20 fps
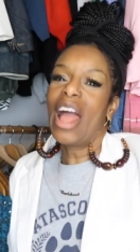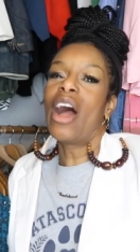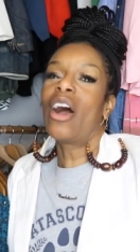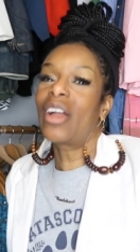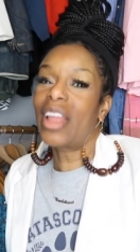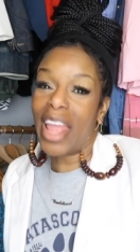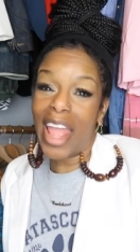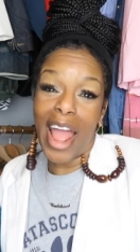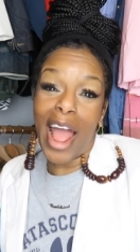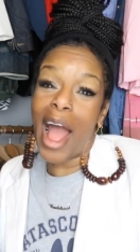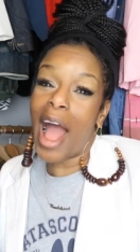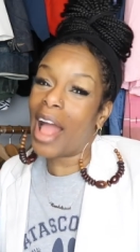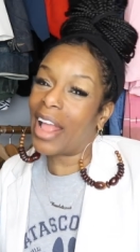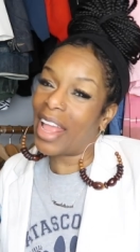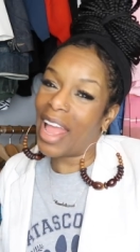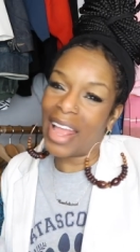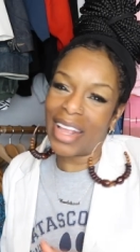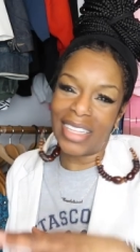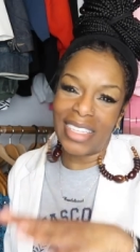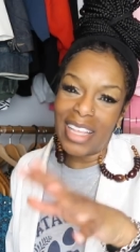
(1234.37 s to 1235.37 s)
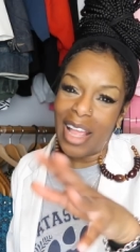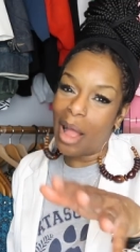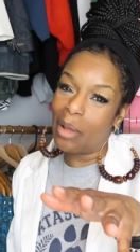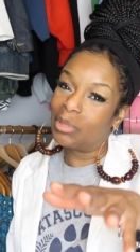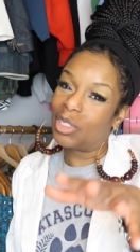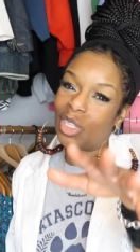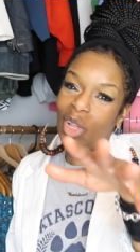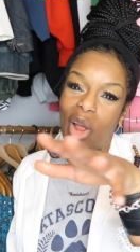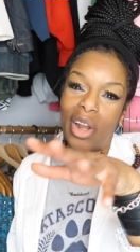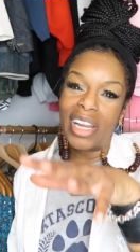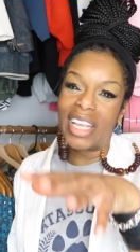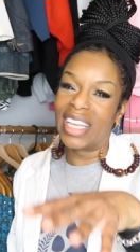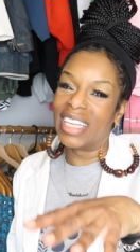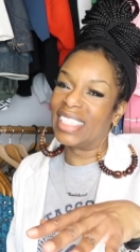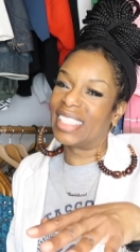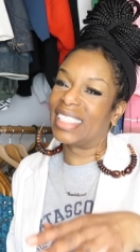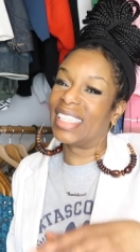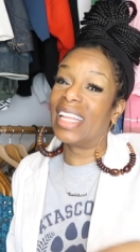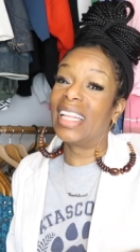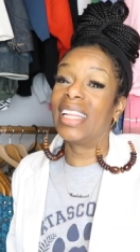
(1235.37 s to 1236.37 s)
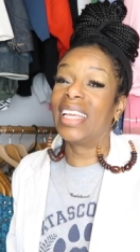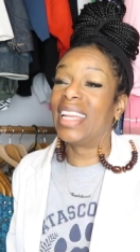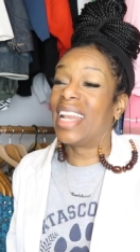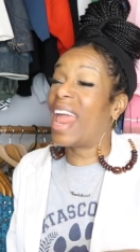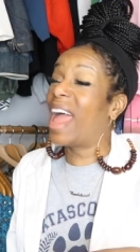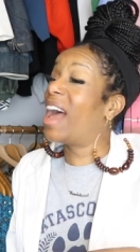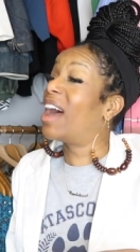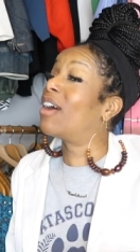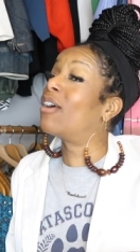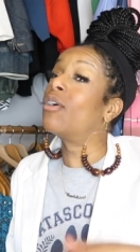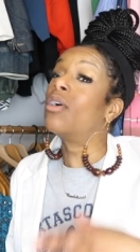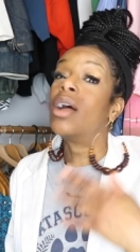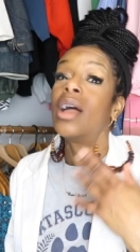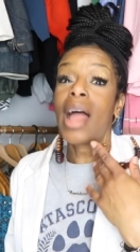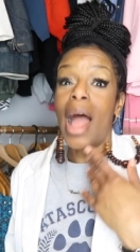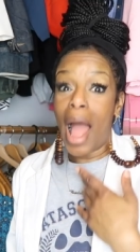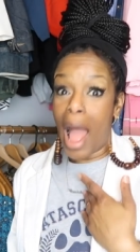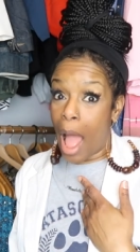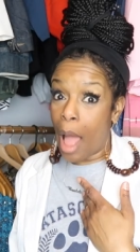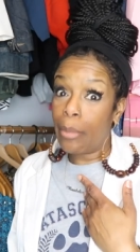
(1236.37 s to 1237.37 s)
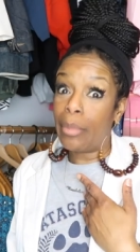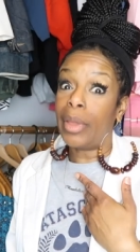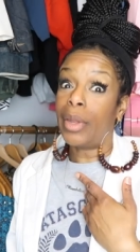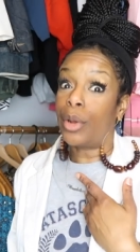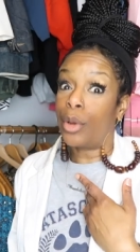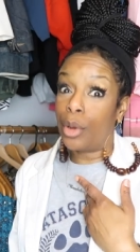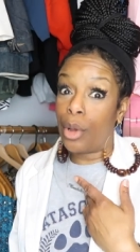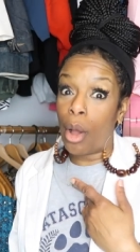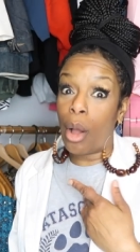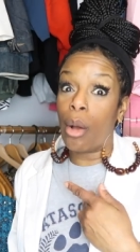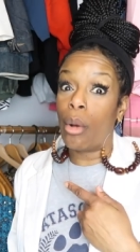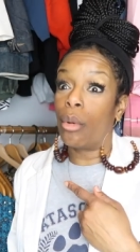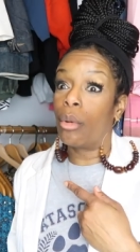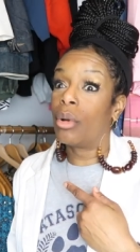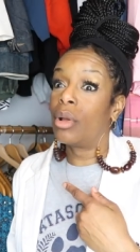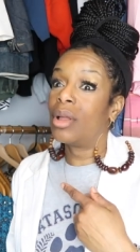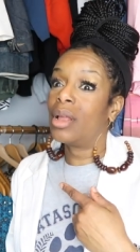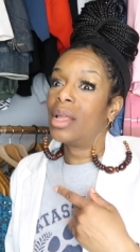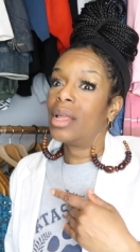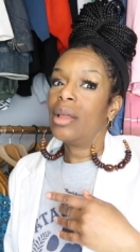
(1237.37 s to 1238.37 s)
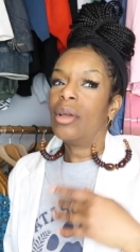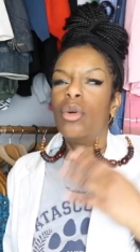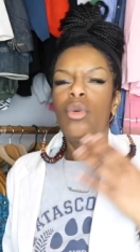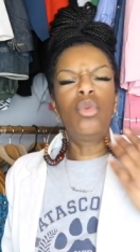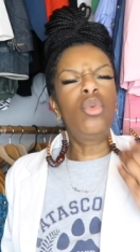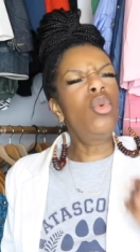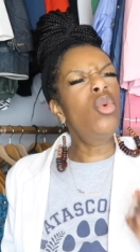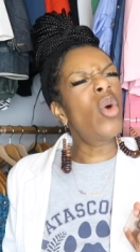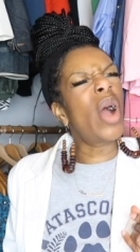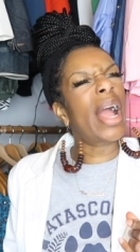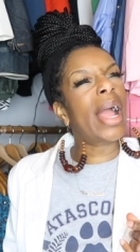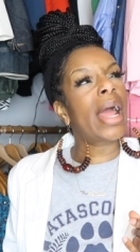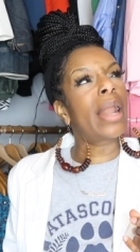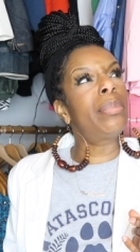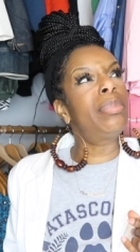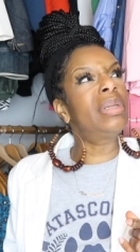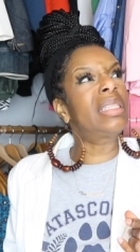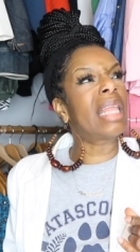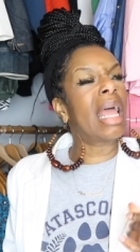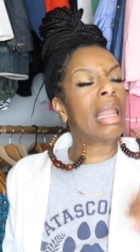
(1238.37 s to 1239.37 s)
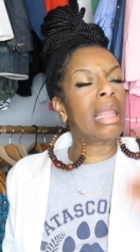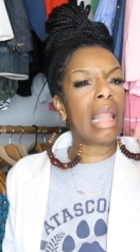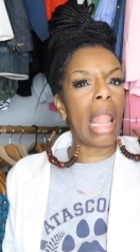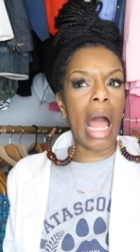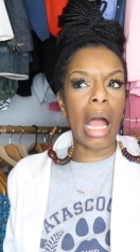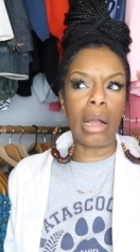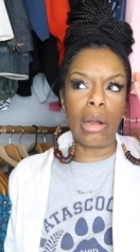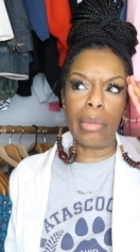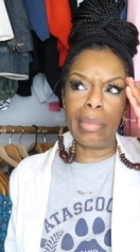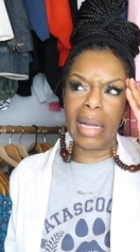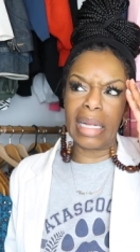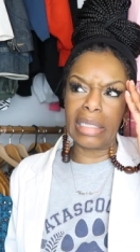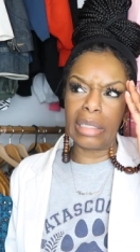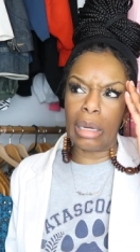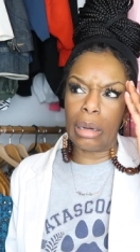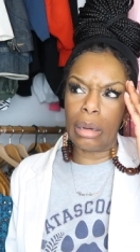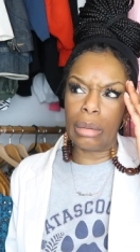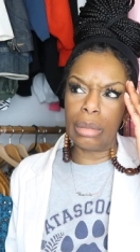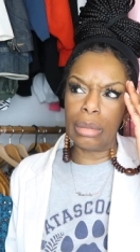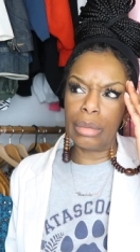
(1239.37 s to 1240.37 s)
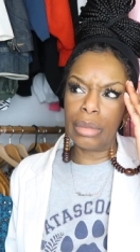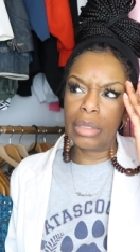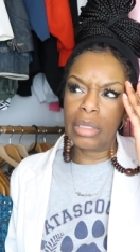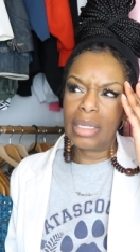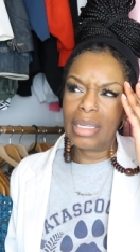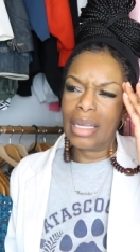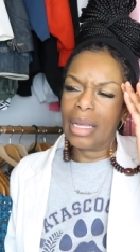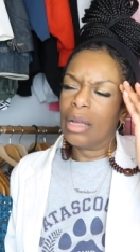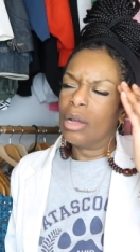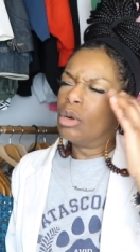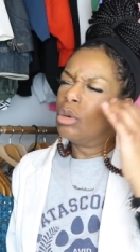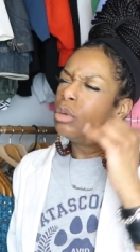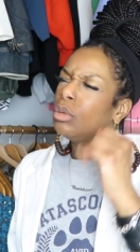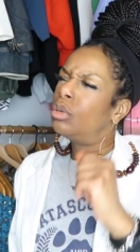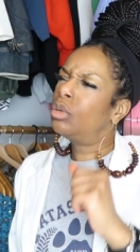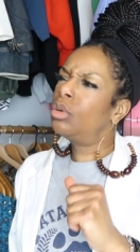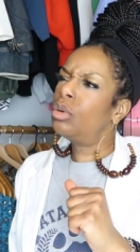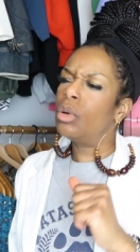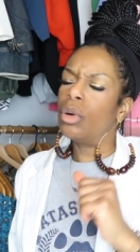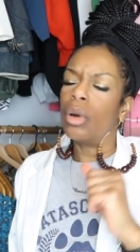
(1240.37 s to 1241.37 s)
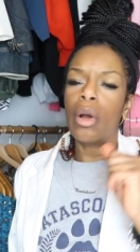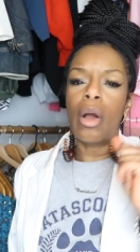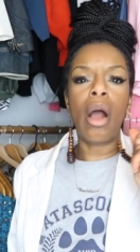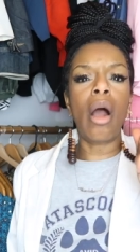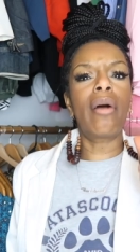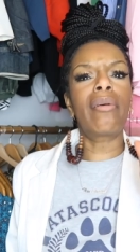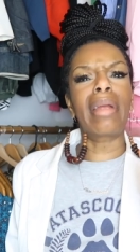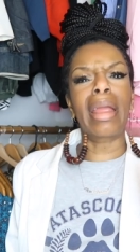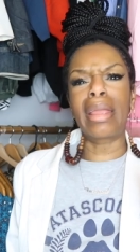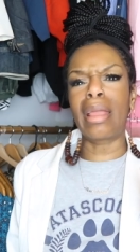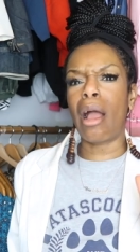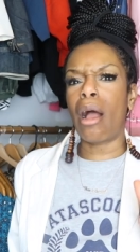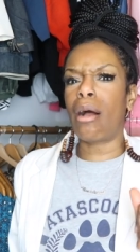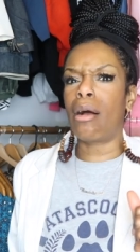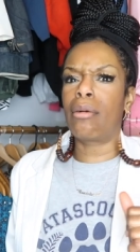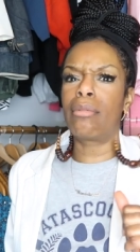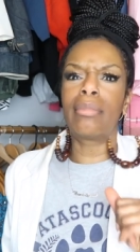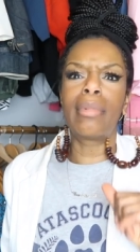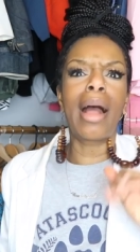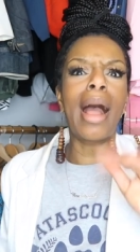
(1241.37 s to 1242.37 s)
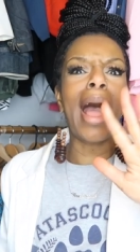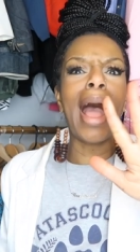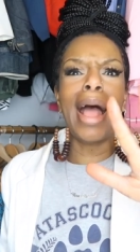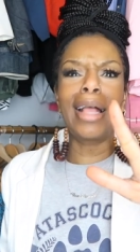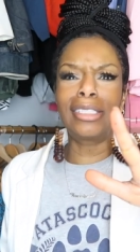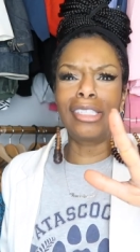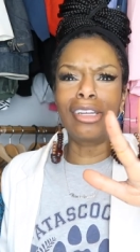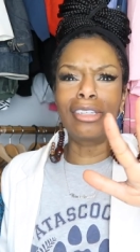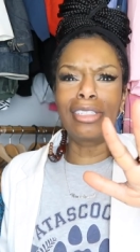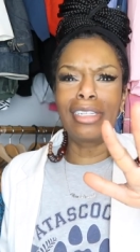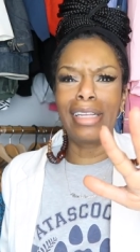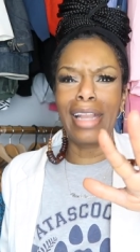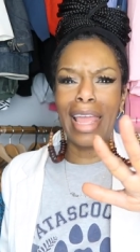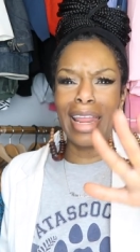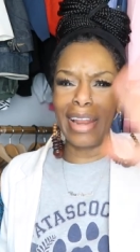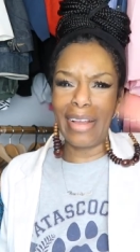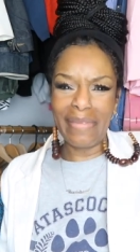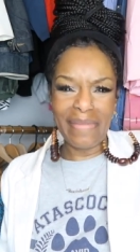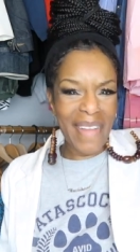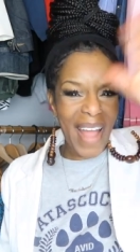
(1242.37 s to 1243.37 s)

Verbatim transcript: okay, I, I, can tell I'm starting to get silly now. I better go. Ooh, I gotta put that lock on my door. Ooh, all right, y'all. I'll talk to you later.